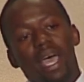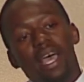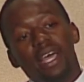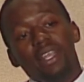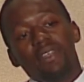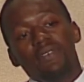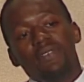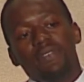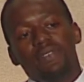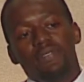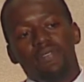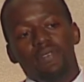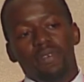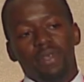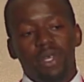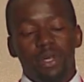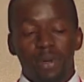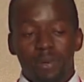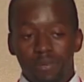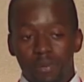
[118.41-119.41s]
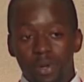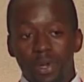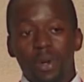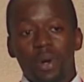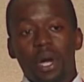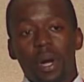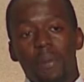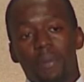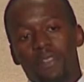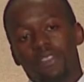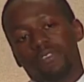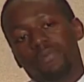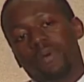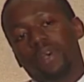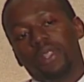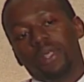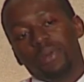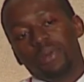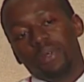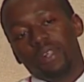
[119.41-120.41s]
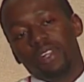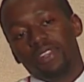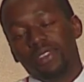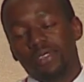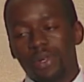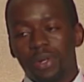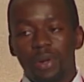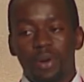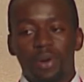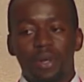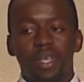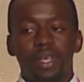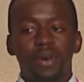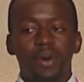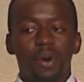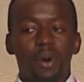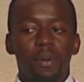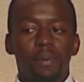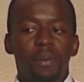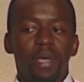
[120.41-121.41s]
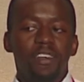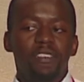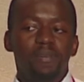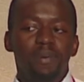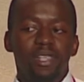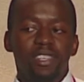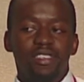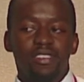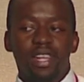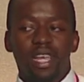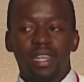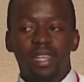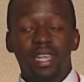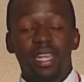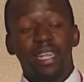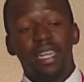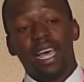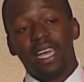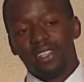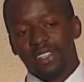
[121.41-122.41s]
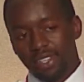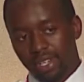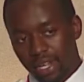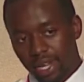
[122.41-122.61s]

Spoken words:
And if you have been growing up in this part of the world, your hero may have been slightly lighter